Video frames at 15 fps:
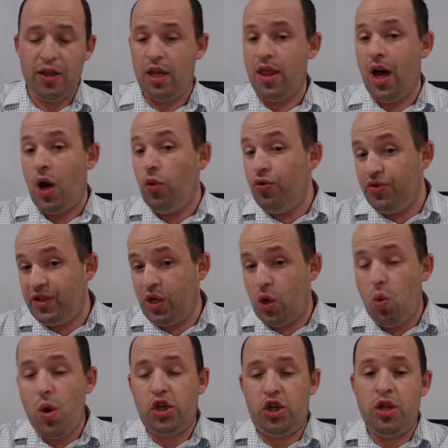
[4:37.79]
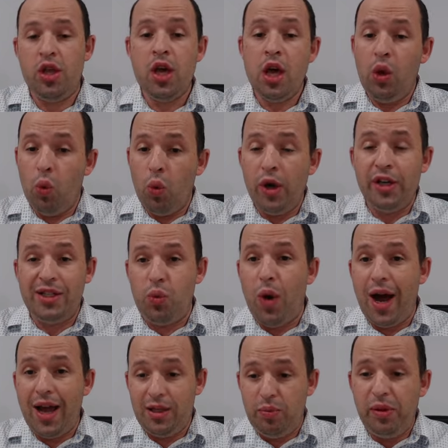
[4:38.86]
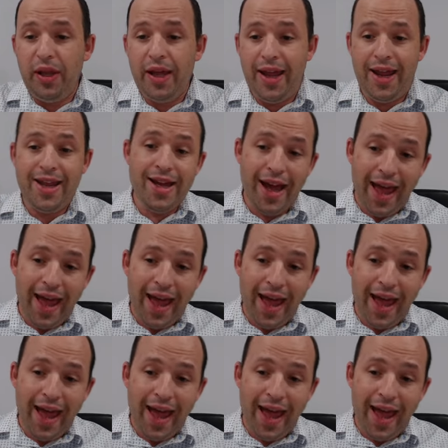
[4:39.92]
And now there is a question, where is white play?